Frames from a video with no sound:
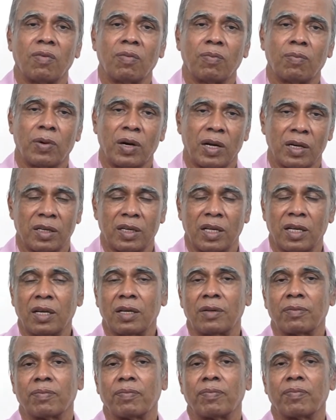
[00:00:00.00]
partner,
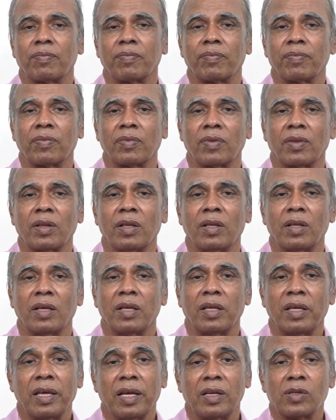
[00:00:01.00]

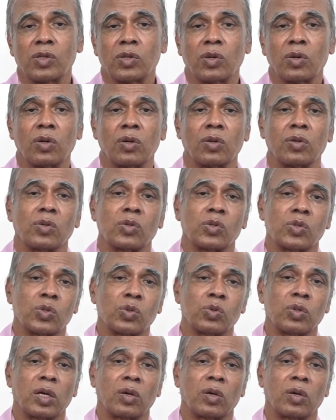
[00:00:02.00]
he can sue